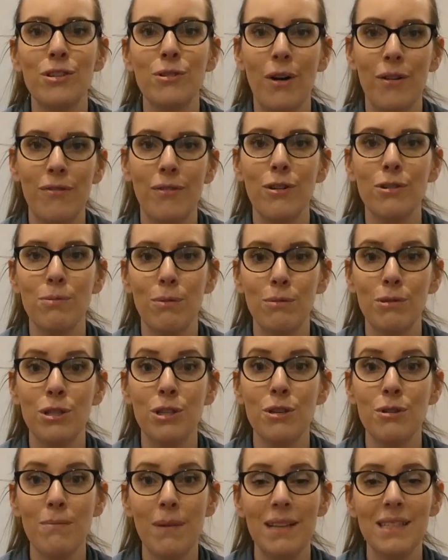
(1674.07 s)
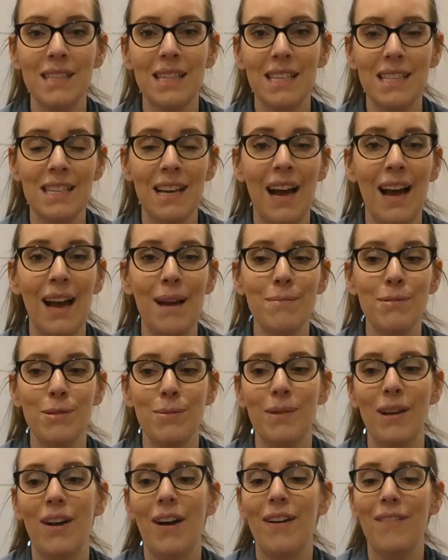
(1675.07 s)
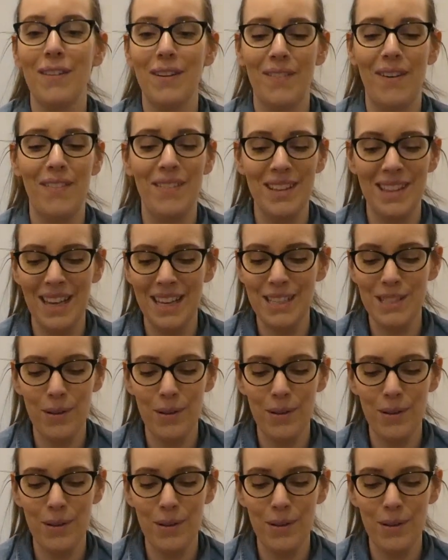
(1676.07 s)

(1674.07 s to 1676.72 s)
so our first one was 2 months at the time, so we got rid of everything.